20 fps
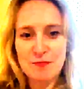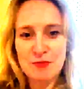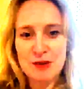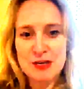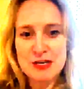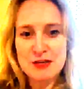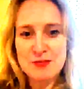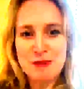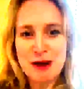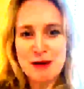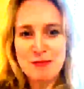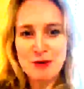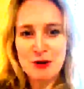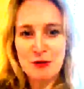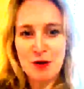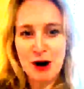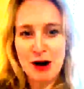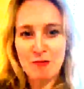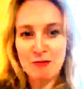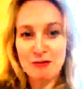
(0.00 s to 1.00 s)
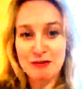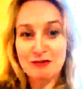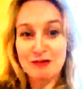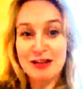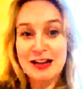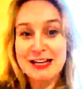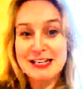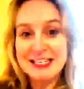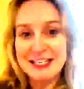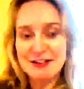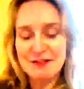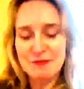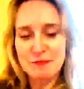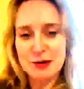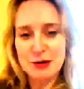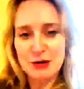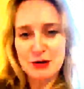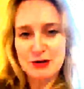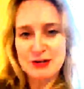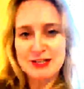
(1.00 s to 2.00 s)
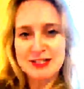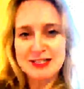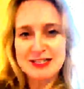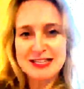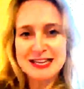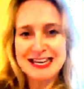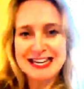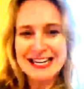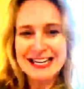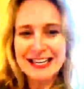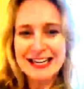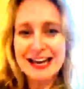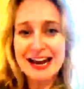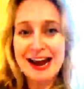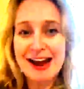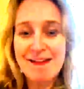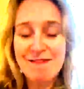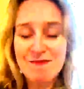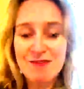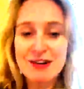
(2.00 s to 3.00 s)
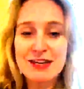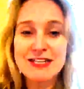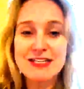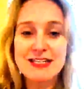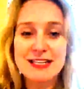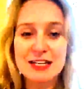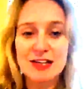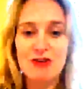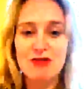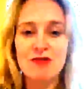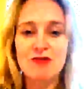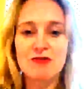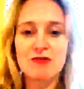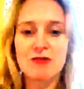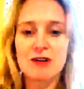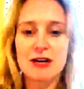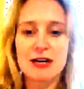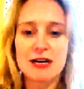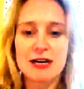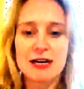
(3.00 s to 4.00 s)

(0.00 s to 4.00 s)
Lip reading: it's made me quite reflective, because nearly every single